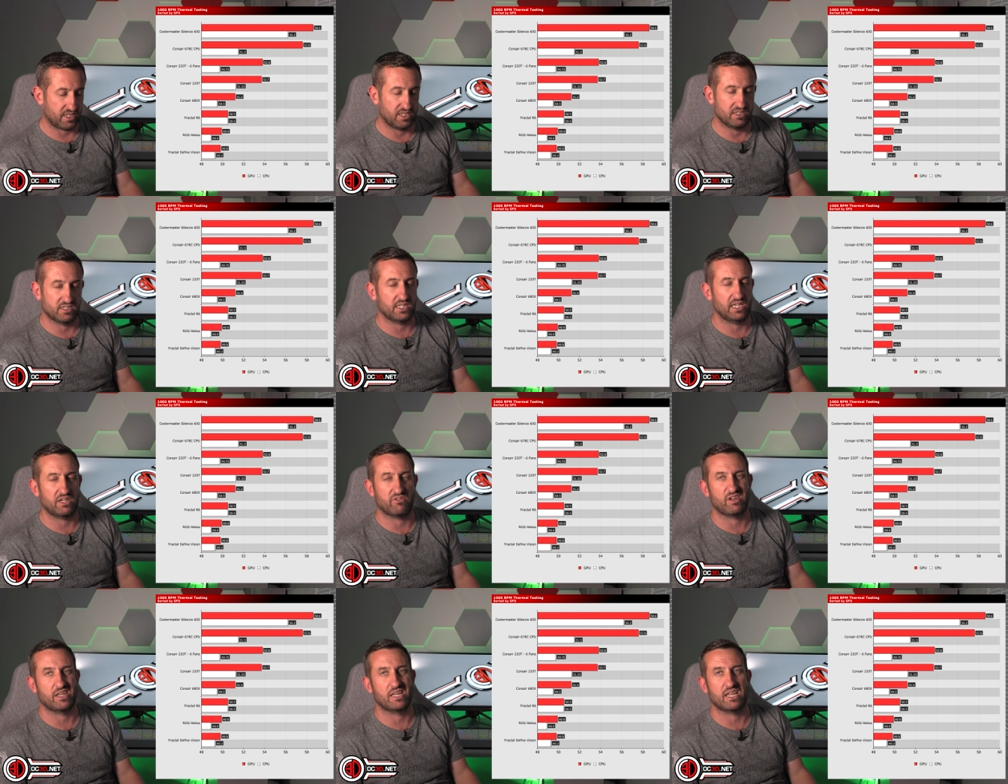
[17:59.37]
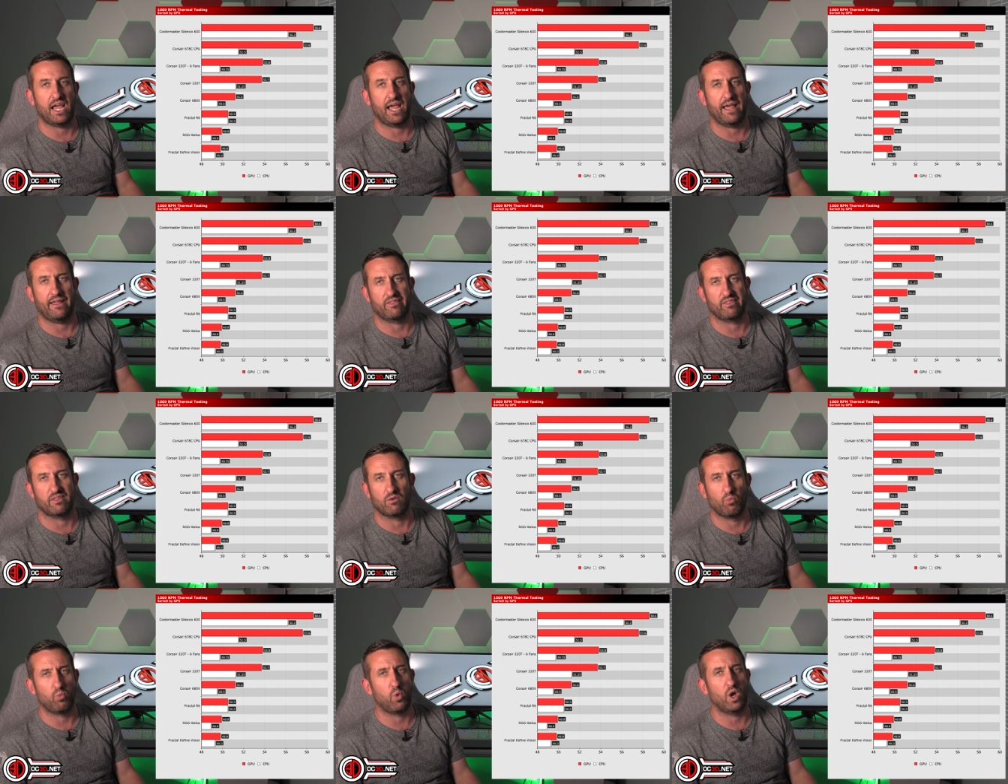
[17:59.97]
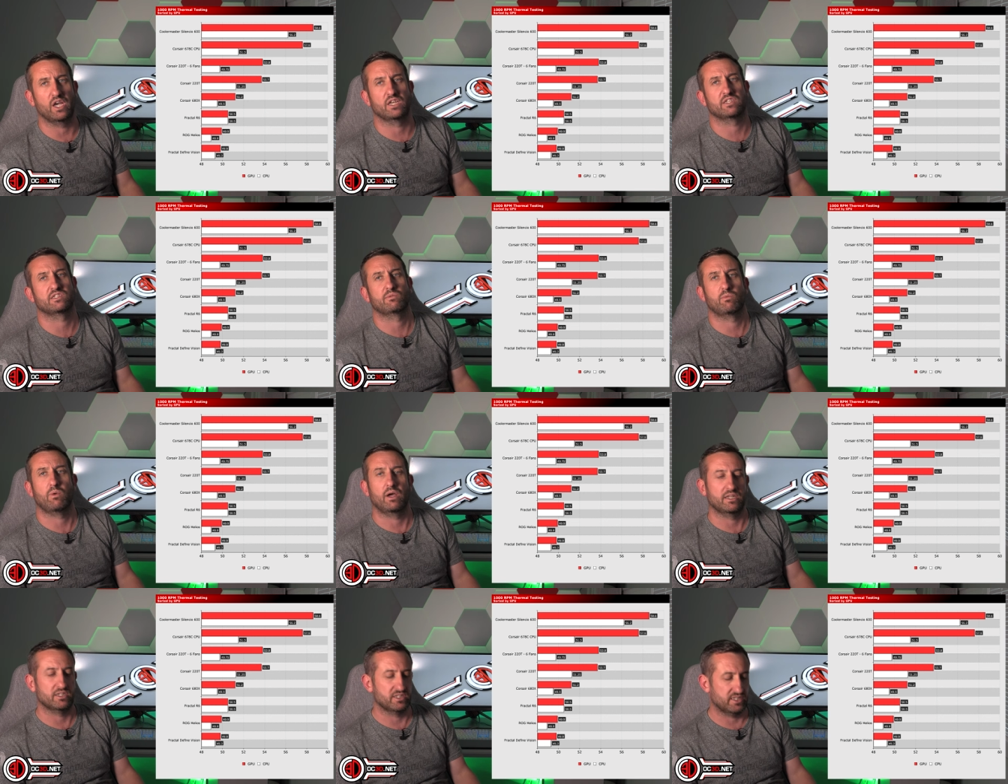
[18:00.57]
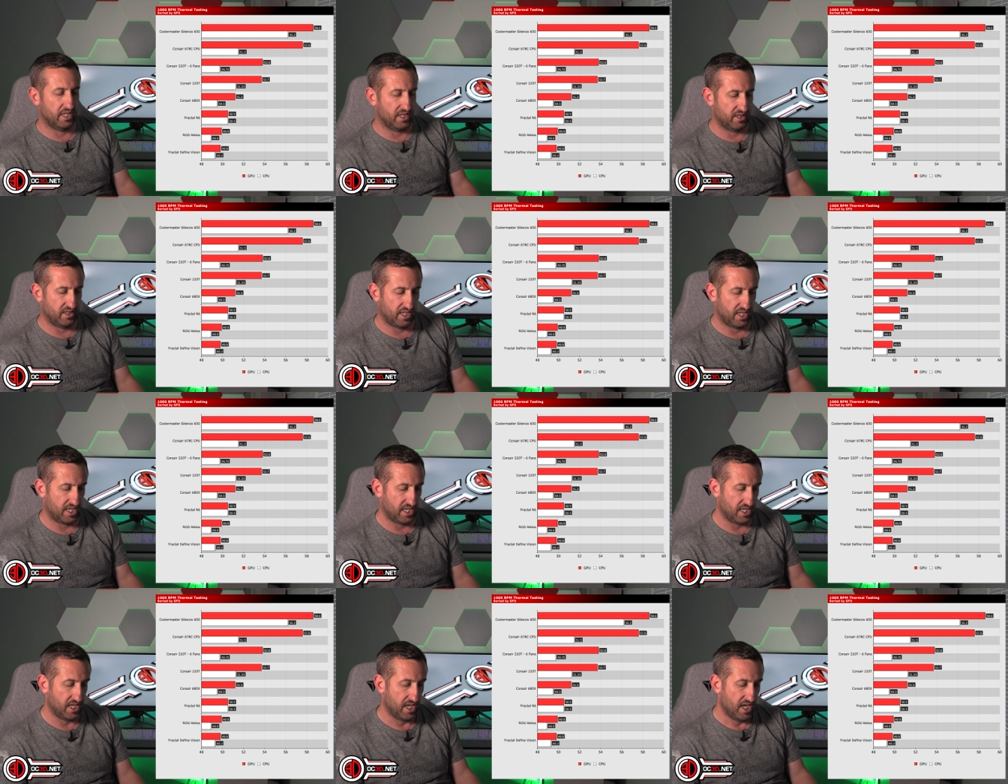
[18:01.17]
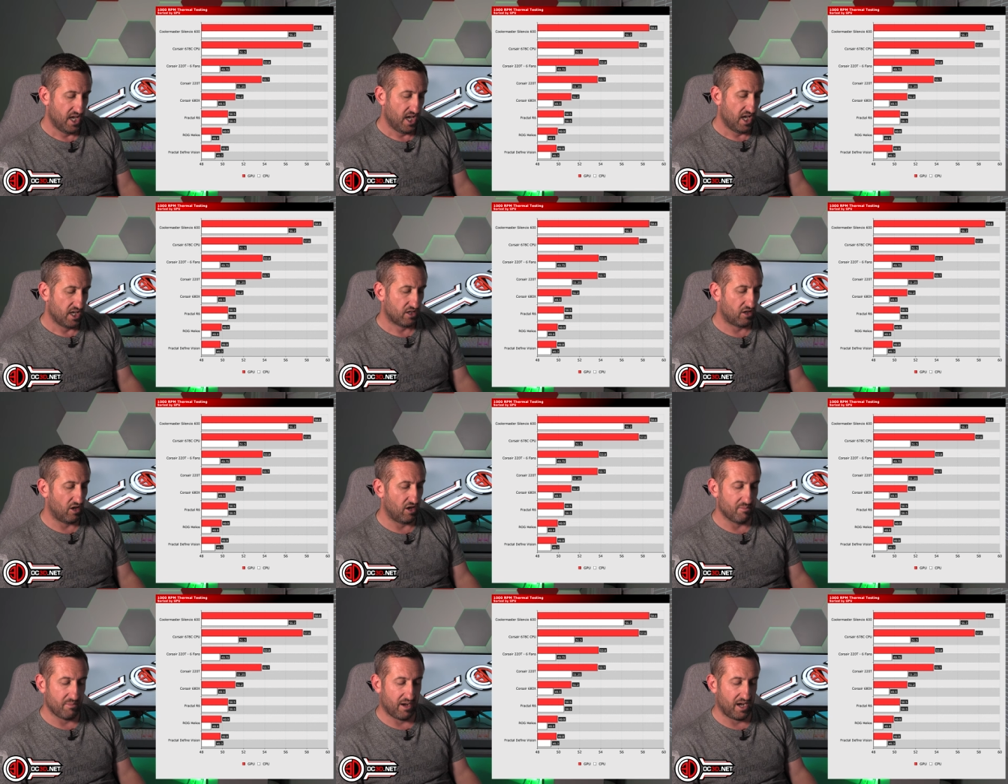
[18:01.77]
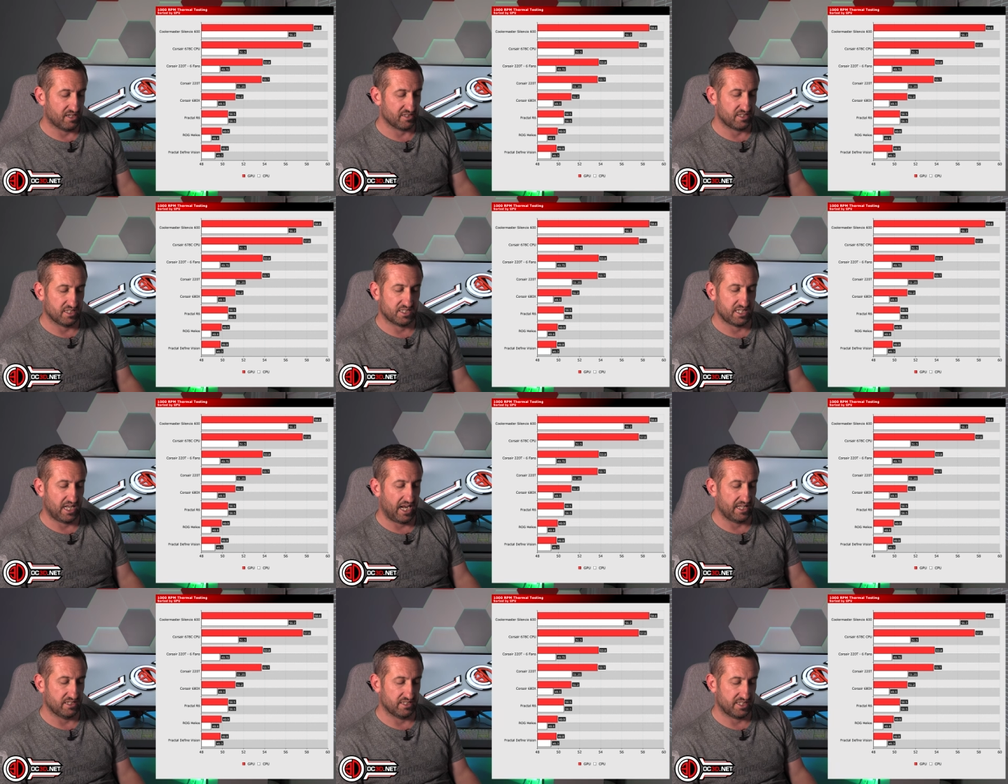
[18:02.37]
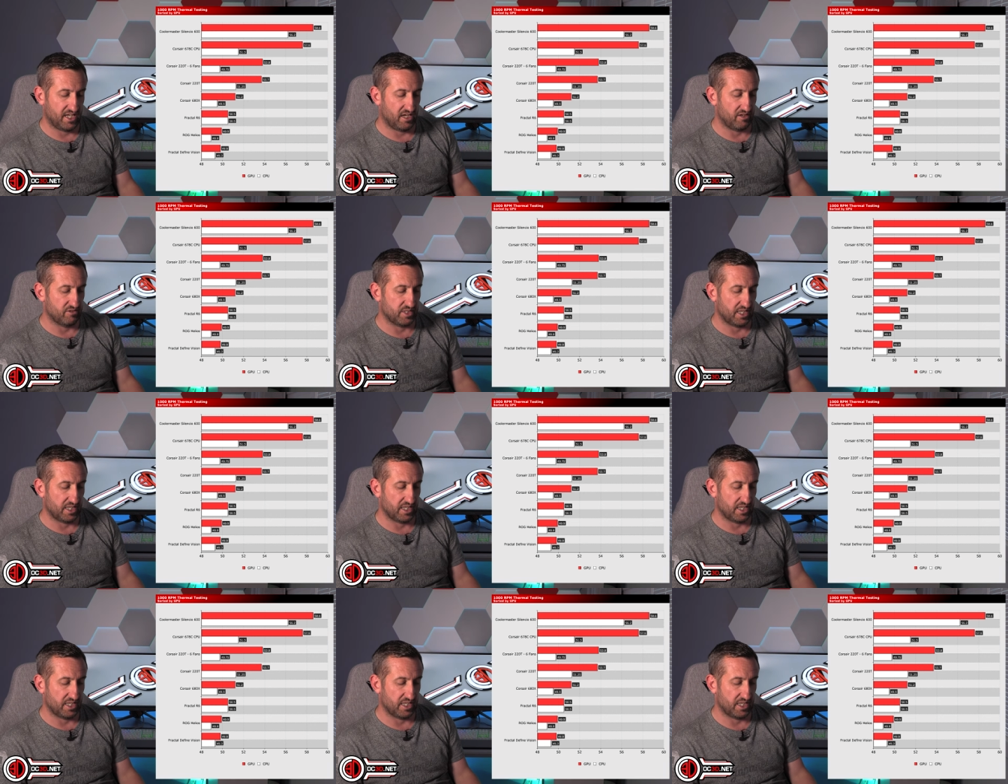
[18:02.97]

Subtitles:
considering that the worst ones are the Kunimasa Silencio